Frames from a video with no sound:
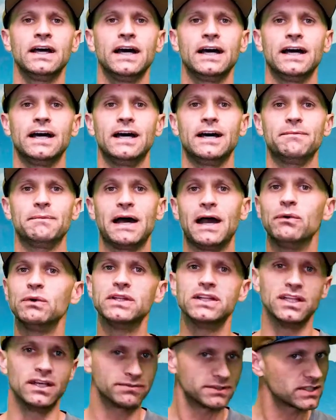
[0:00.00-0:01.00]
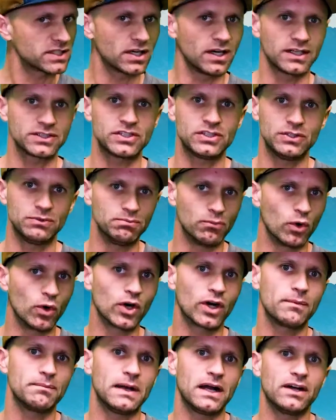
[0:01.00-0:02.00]
Um, I would love to talk to you
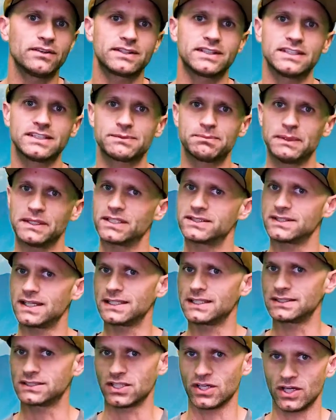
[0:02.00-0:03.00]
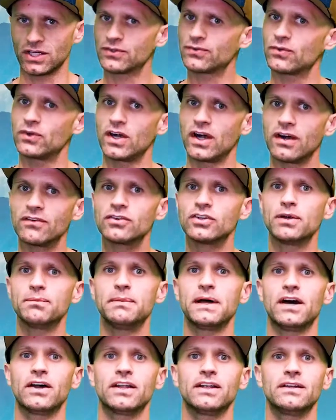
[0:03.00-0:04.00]
more about this because I could talk forever
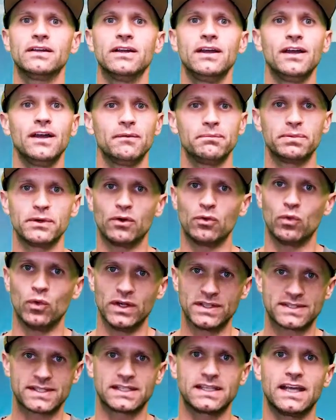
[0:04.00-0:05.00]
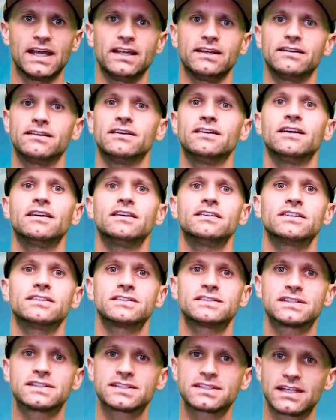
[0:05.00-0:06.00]
about it. But once again,
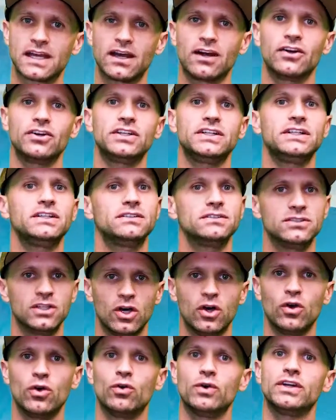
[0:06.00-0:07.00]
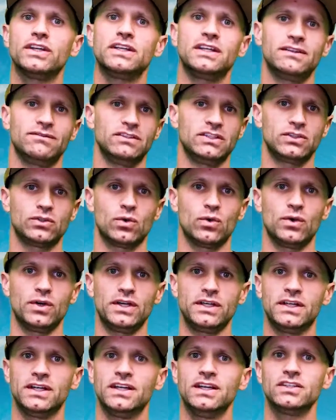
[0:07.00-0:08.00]
scary low
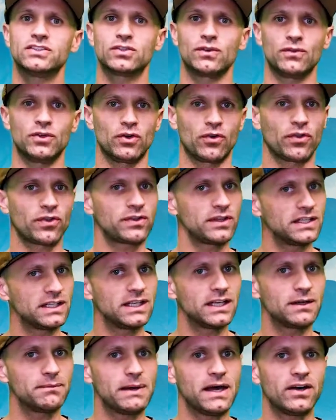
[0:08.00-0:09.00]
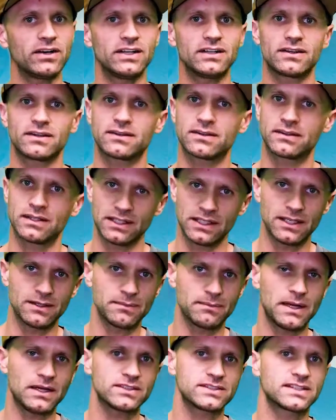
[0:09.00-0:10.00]
inventory. So if you're thinking about it,
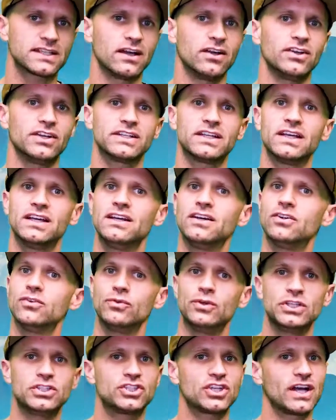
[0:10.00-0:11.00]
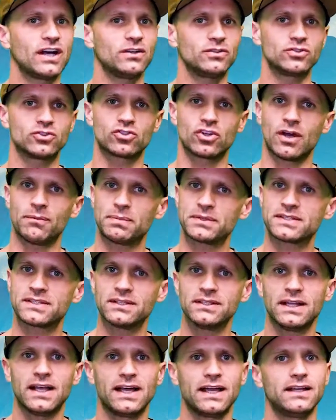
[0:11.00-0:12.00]
thinking about selling, reach out, drop us a
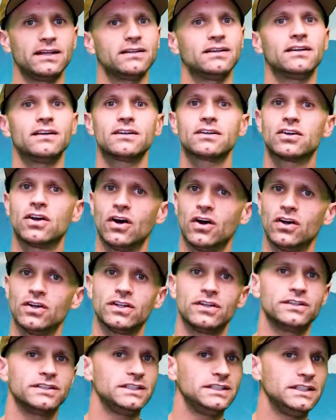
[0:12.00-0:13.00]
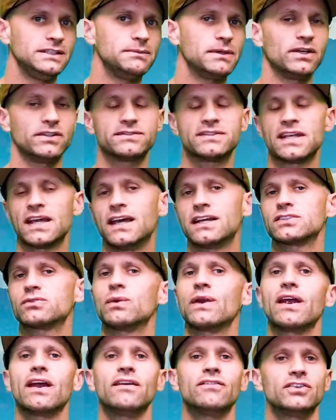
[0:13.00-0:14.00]
line, call, email, text,
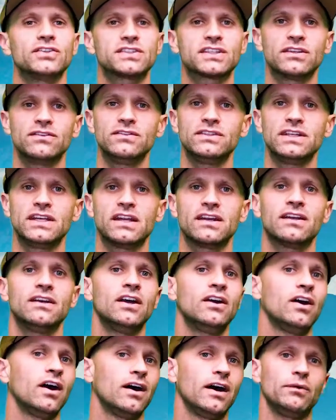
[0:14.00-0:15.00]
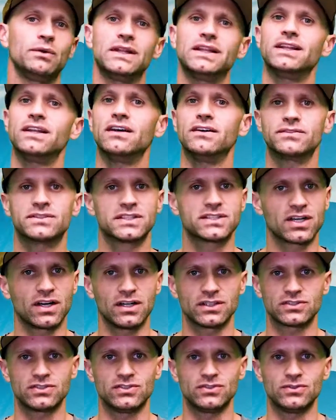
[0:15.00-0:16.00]
whatever is convenient. I would love to
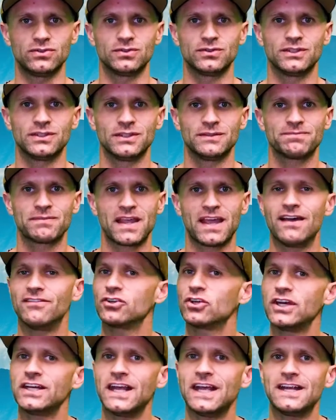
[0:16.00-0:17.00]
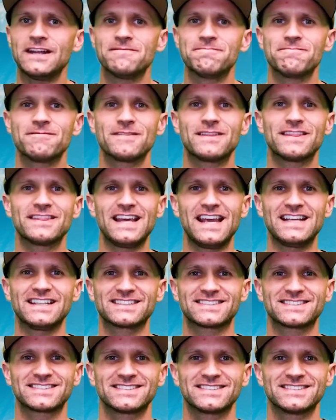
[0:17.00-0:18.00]
talk to you. Have a great day.
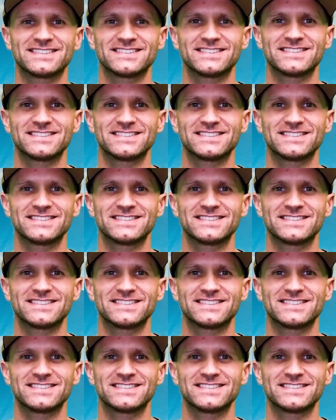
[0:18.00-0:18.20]
Thanks.